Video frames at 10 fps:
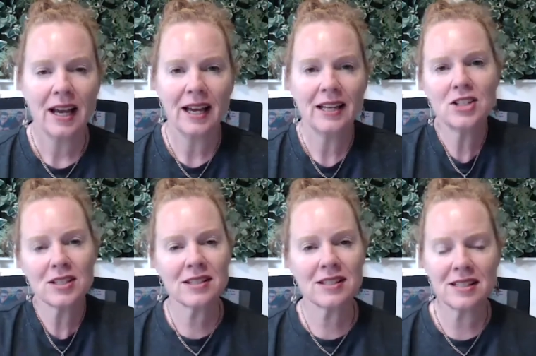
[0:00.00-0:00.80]
and
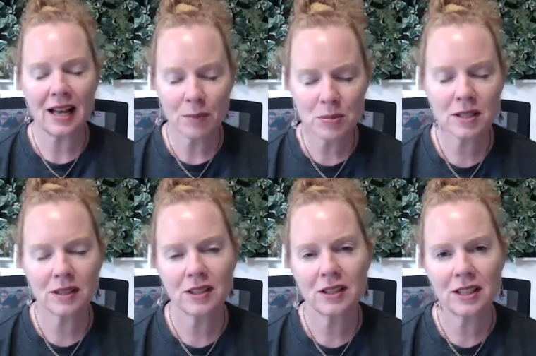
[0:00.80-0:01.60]
just has
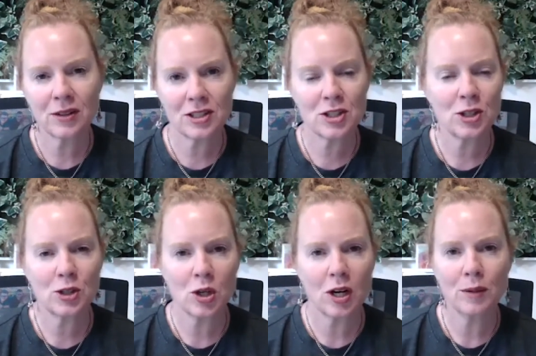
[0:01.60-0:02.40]
absolutely crushed her
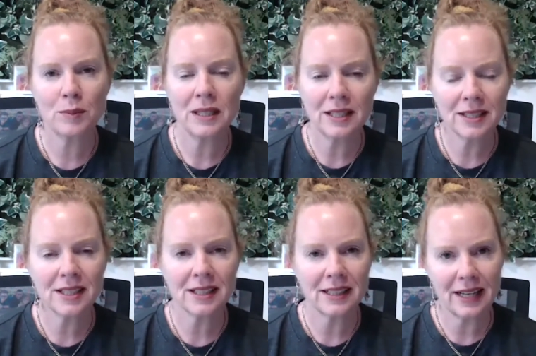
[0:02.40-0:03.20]
time in the
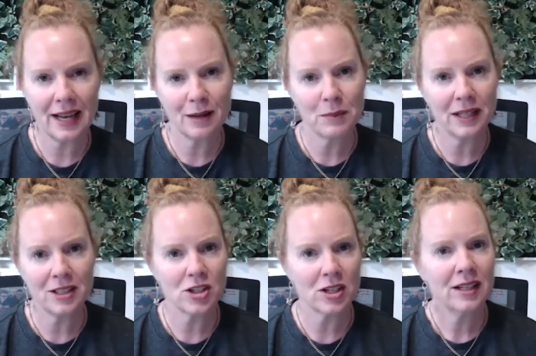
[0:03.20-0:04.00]
Elite Ad
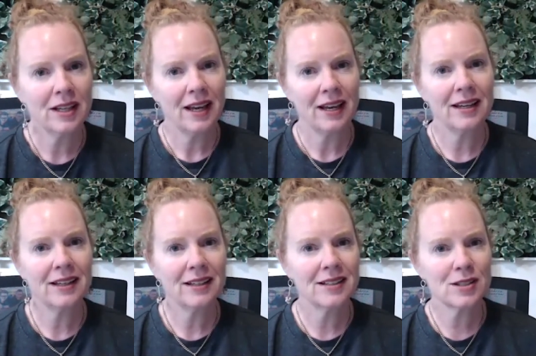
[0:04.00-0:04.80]
Manager
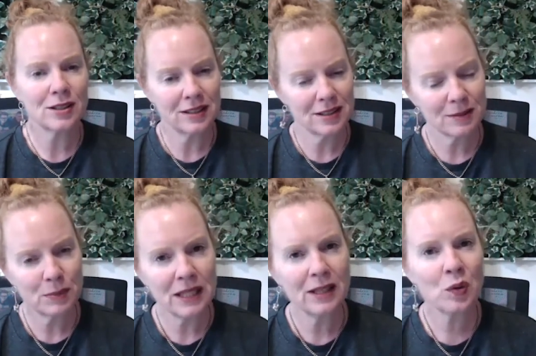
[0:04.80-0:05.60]
and is
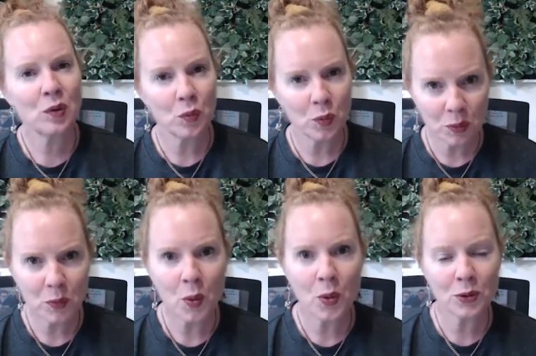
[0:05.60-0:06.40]
being
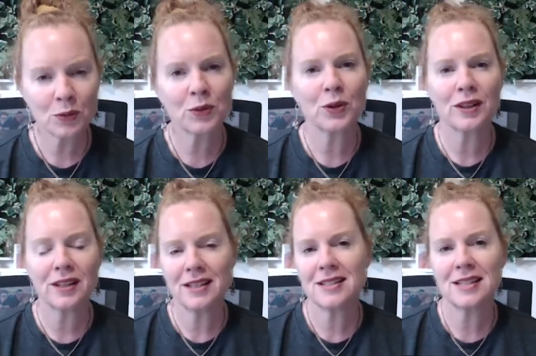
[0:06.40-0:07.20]
rewarded for it
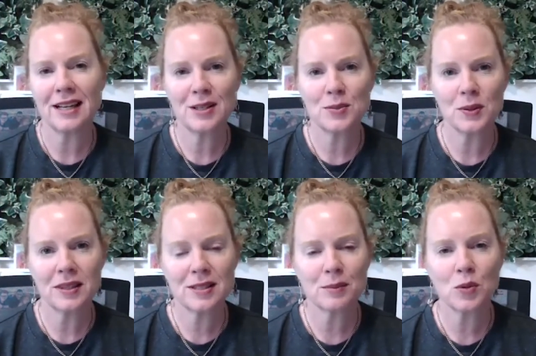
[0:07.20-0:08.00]
these days with
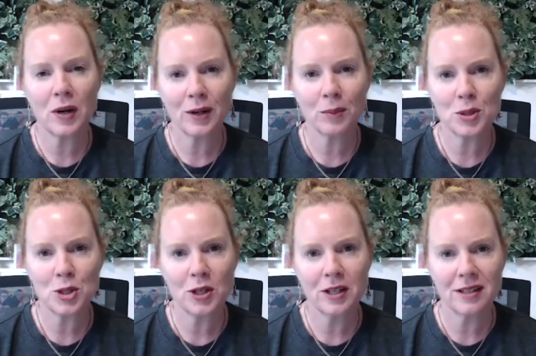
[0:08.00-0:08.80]
some great
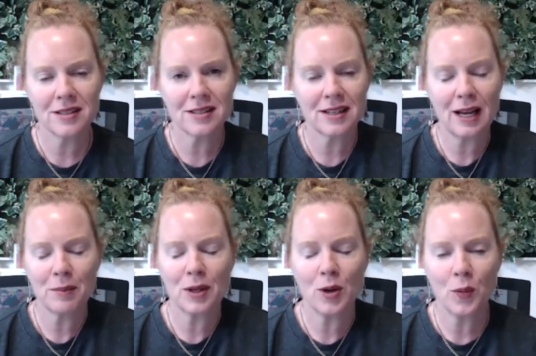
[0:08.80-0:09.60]
opportunities that are
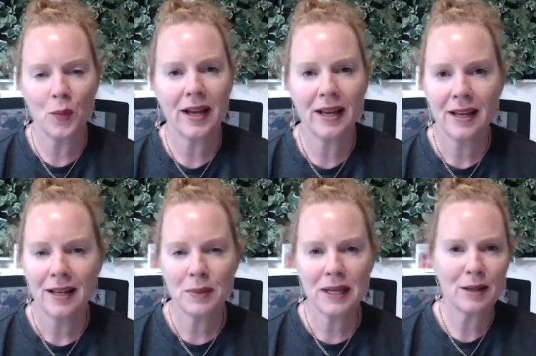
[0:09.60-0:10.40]
coming her way,
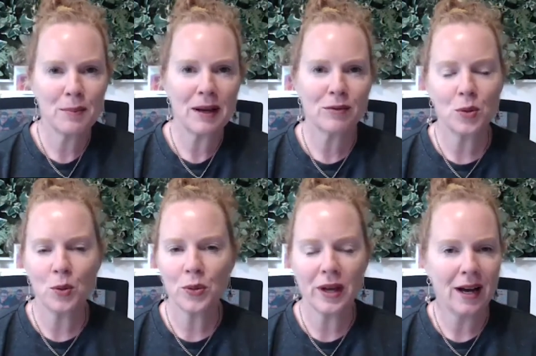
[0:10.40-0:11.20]
paying her back for
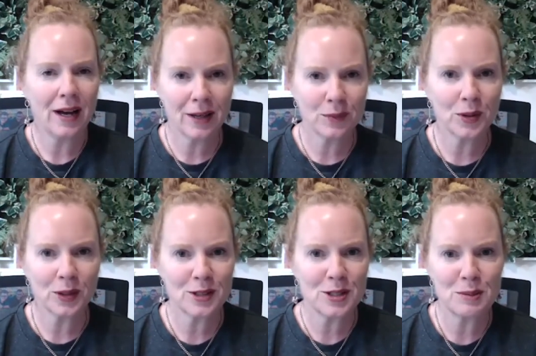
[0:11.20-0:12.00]
all the hard work
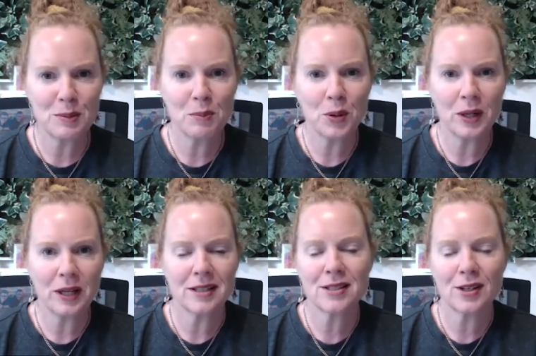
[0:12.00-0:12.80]
that she's been putting
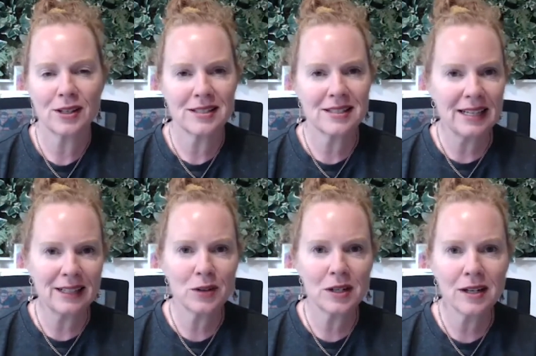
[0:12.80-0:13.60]
in. So,
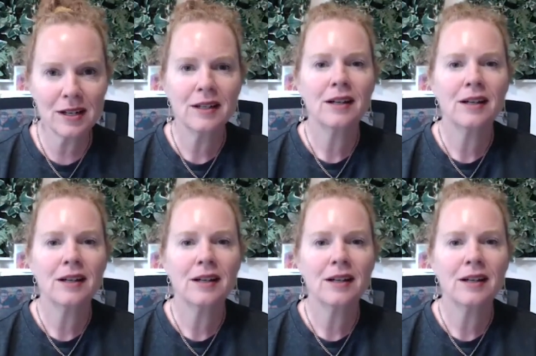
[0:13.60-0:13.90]
Cassandra,